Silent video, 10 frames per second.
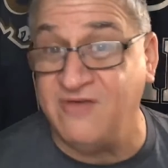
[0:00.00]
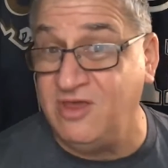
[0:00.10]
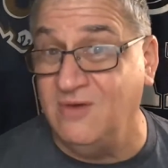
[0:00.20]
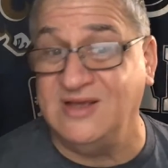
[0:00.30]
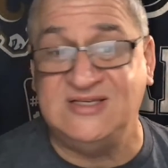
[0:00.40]

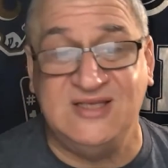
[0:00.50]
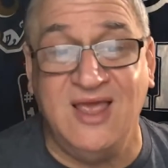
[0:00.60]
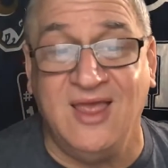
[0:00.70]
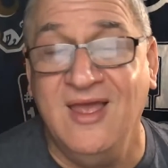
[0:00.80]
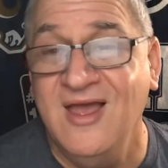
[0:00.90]

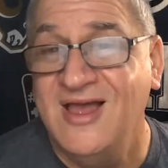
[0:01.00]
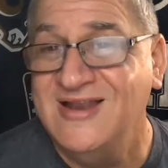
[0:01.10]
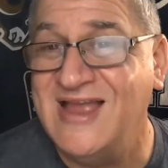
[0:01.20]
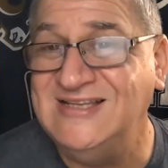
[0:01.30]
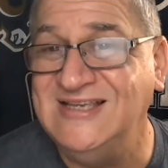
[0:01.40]
USC,
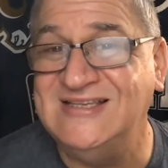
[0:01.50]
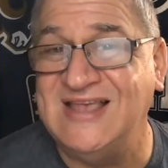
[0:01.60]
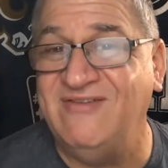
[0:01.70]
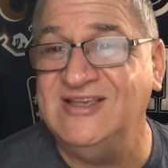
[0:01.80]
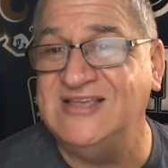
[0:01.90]

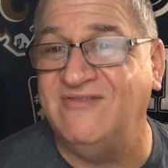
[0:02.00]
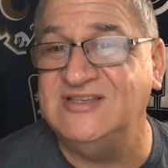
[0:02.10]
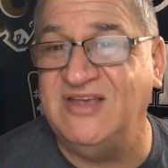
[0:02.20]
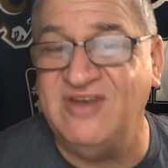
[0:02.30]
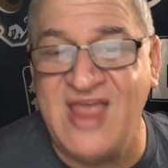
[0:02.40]

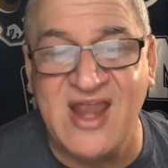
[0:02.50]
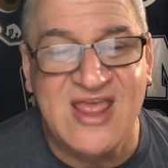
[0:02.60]
1977-78.